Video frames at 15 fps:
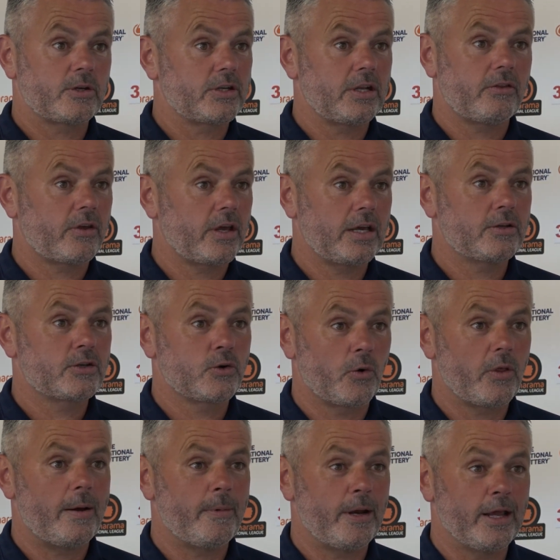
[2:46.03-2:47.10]
I didn't think he'd score
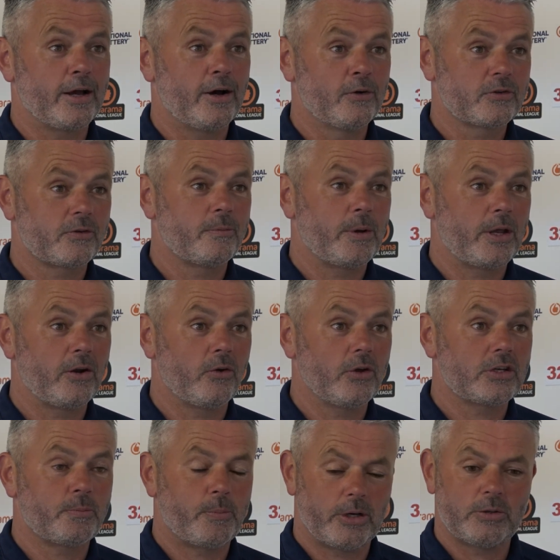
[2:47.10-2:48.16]
that many goals, if I'm being
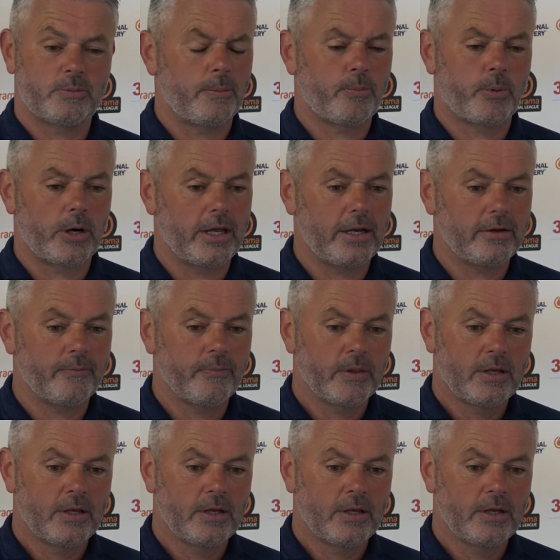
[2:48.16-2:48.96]
honest, but he's been brilliant.